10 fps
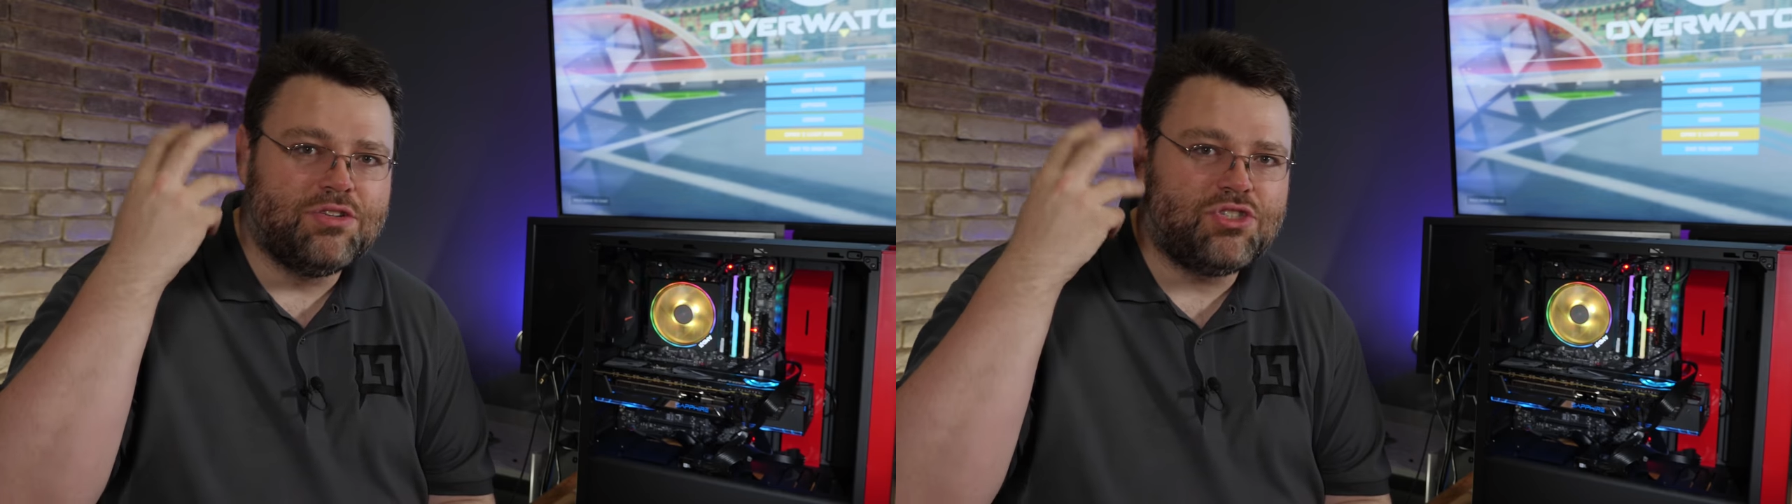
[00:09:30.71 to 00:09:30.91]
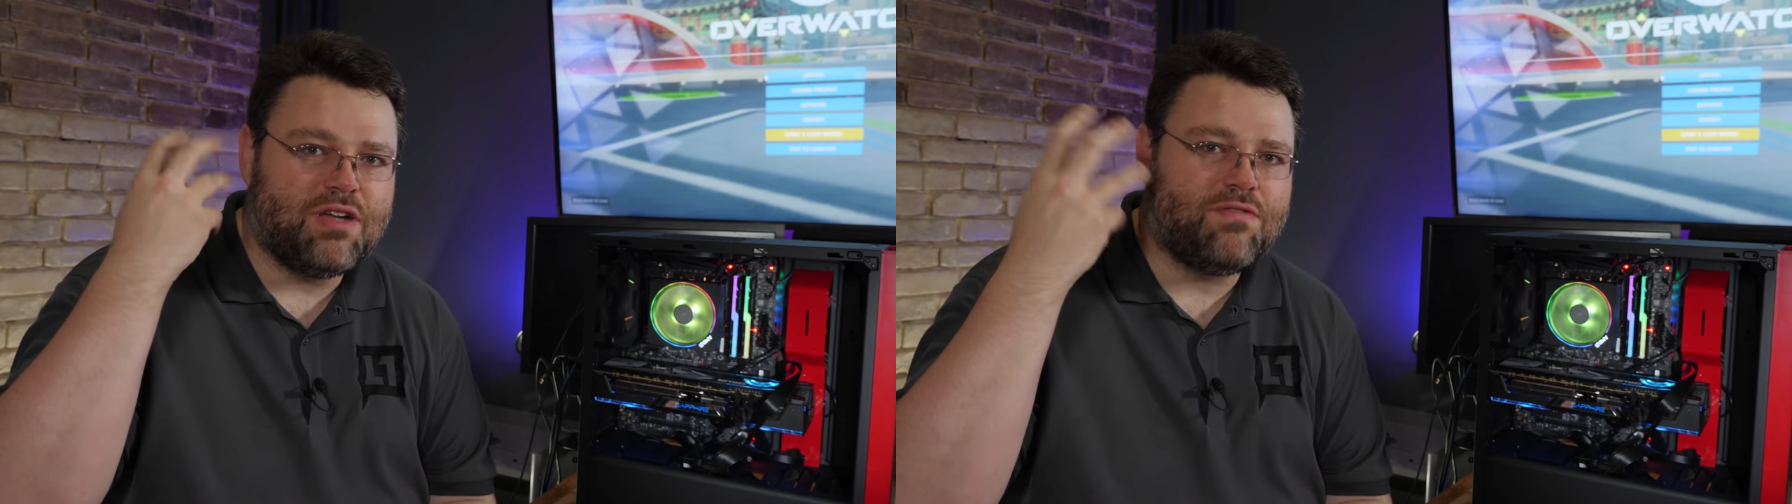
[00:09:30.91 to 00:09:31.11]

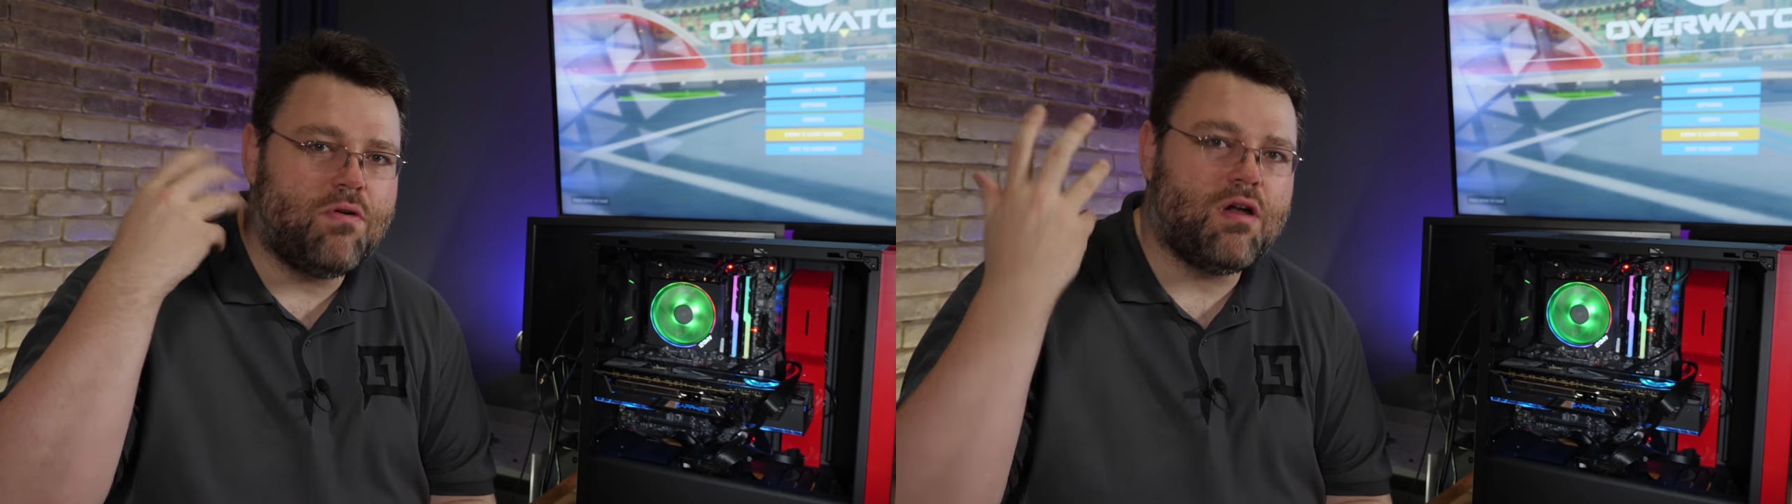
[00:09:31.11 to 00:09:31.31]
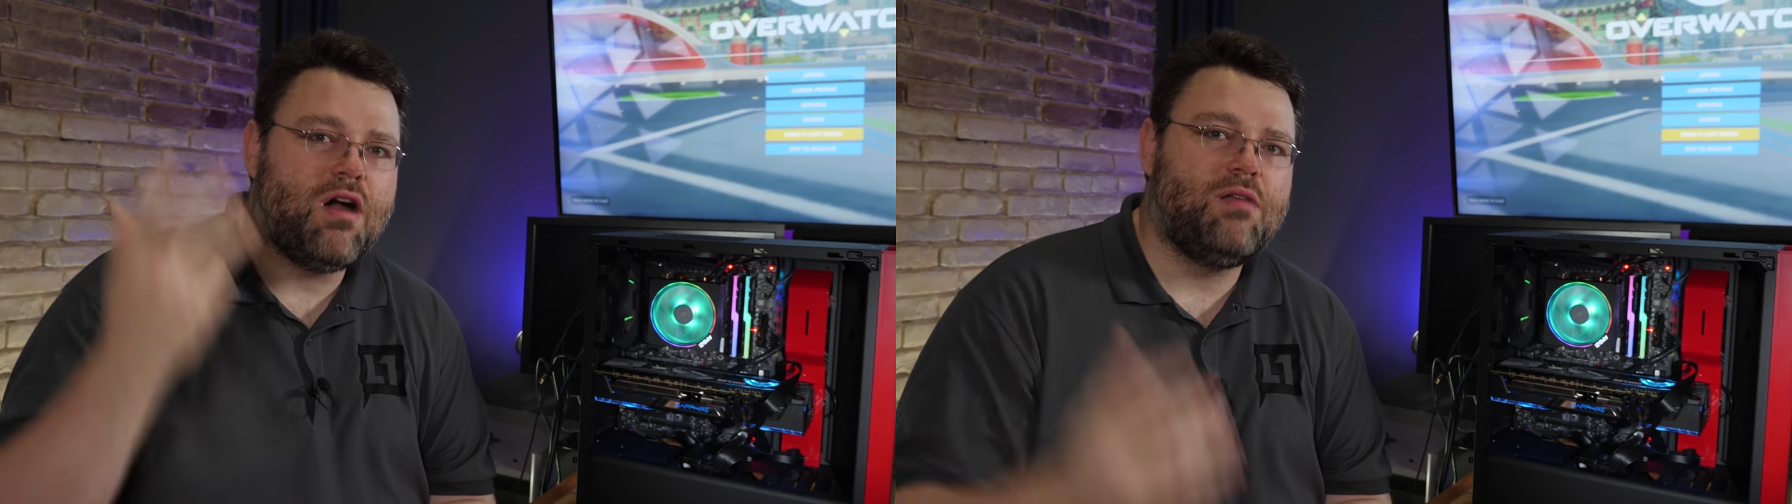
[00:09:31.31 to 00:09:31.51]
stuff
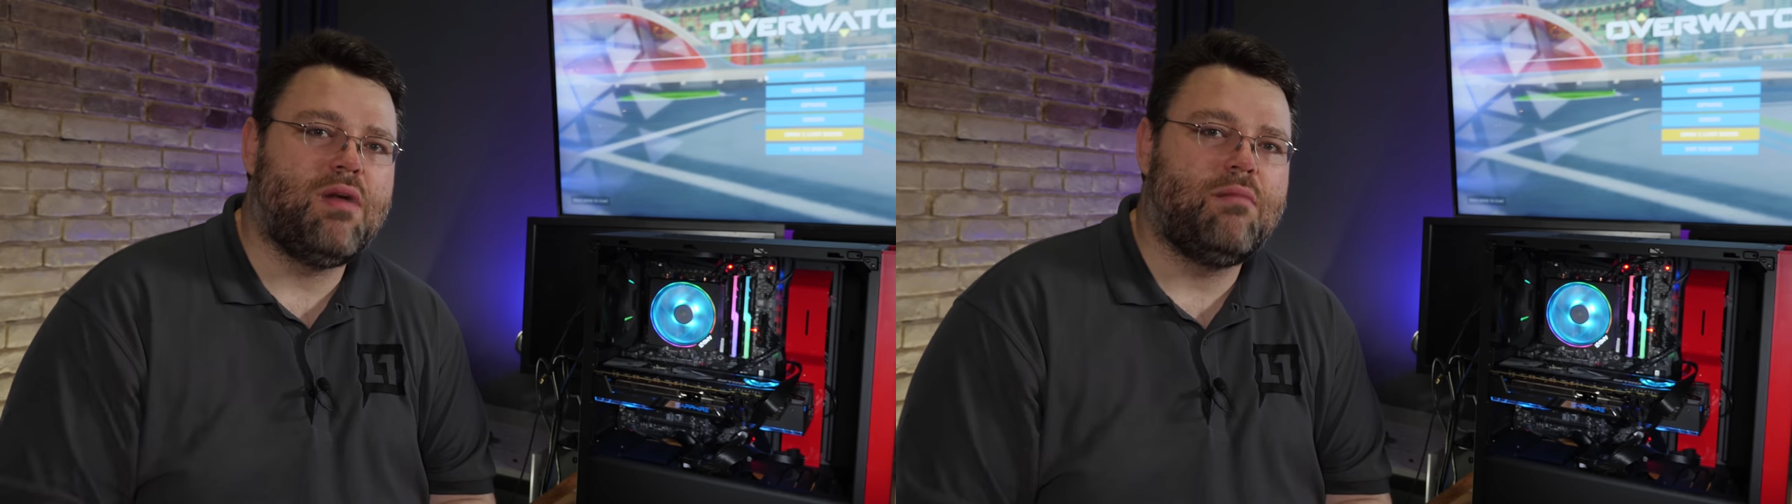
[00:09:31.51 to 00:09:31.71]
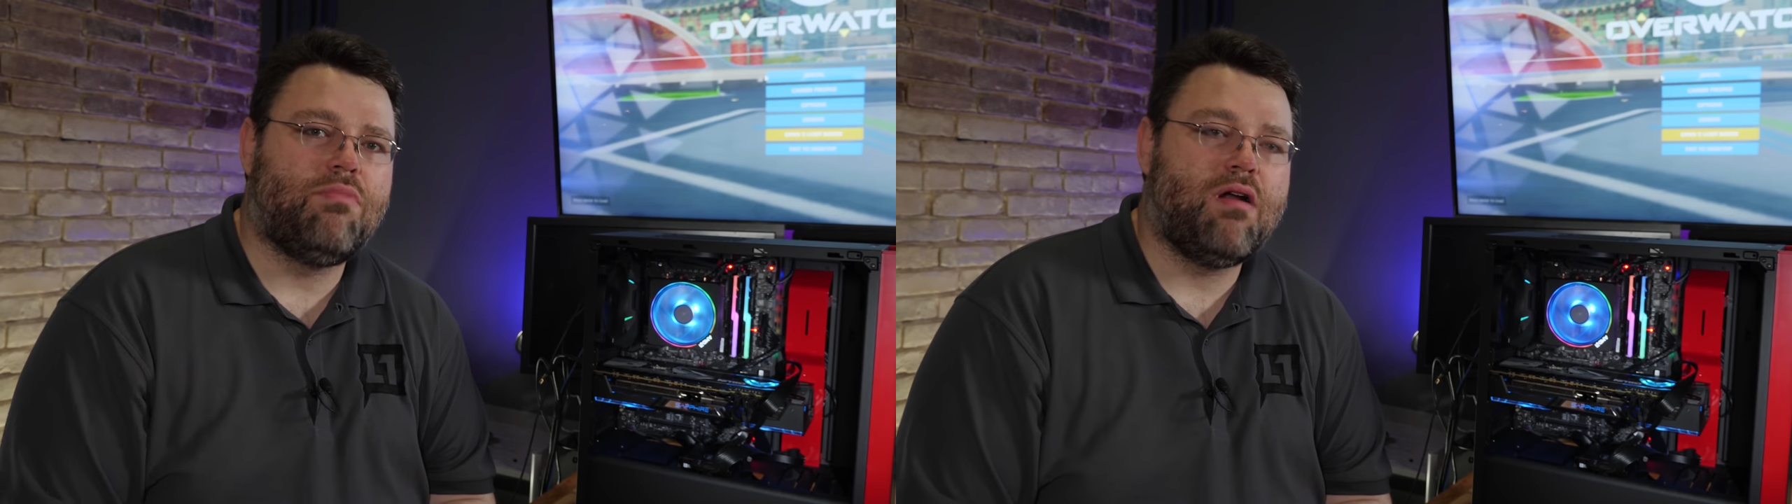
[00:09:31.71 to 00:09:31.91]
going on in
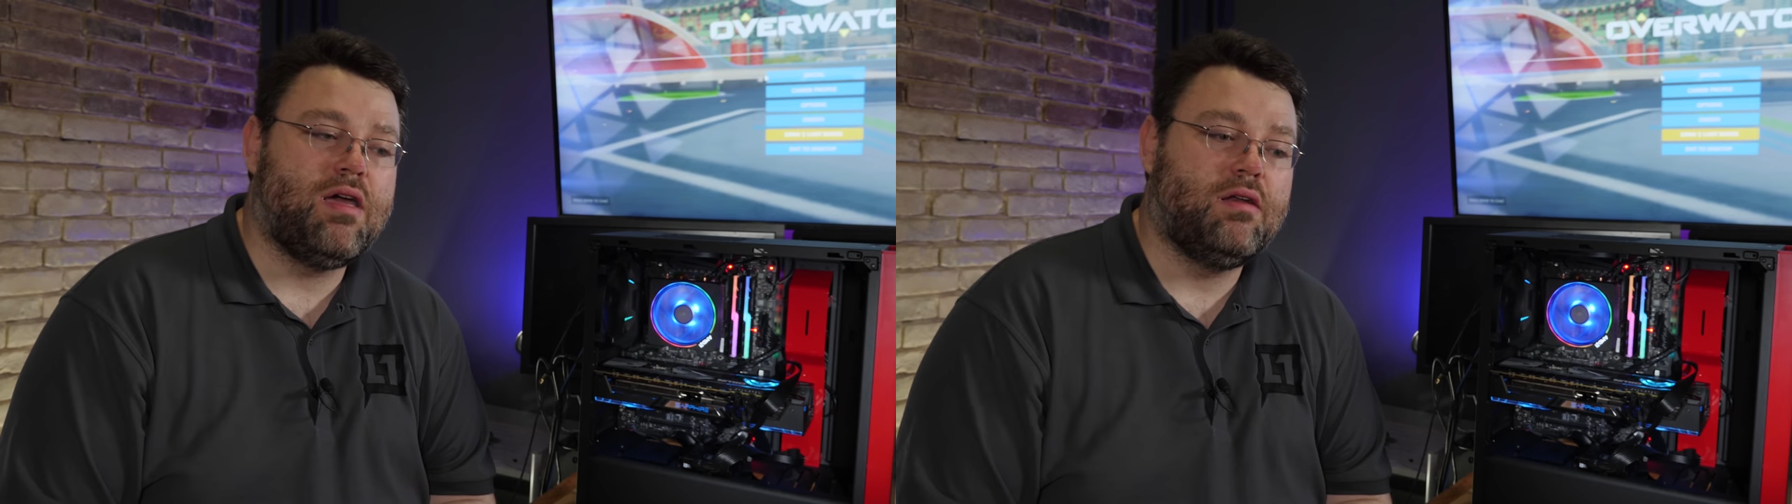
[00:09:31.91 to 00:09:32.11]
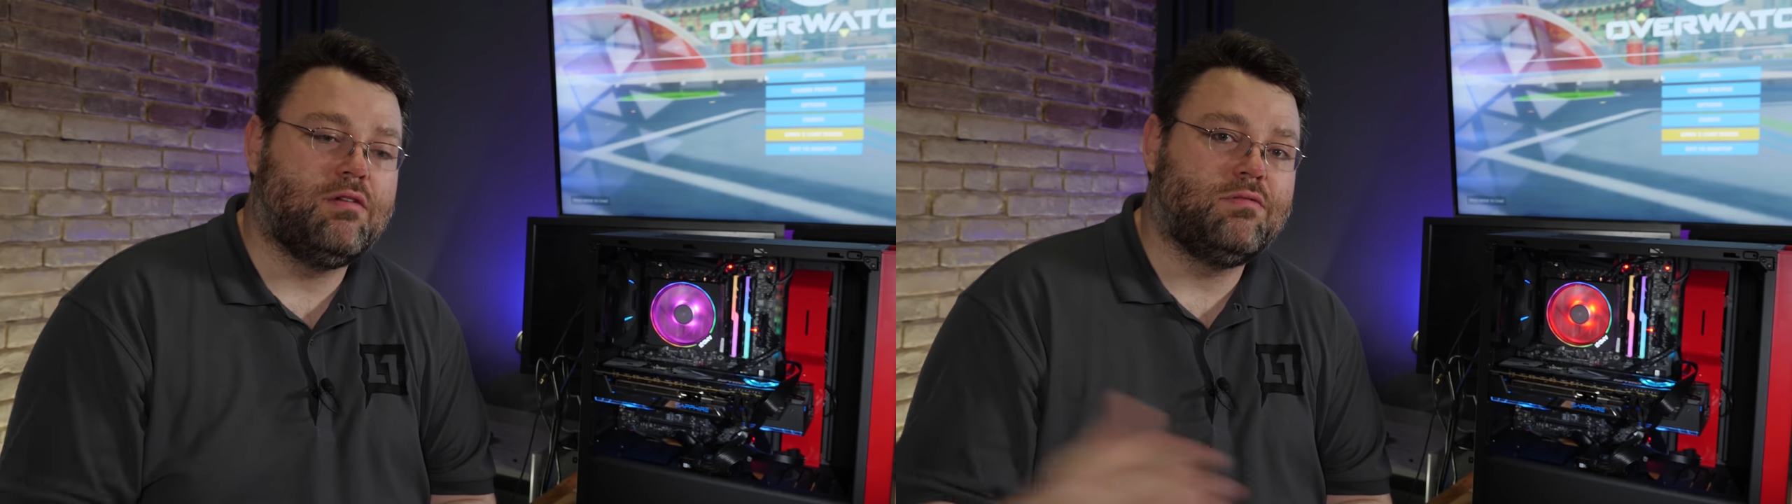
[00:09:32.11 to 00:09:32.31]
my brain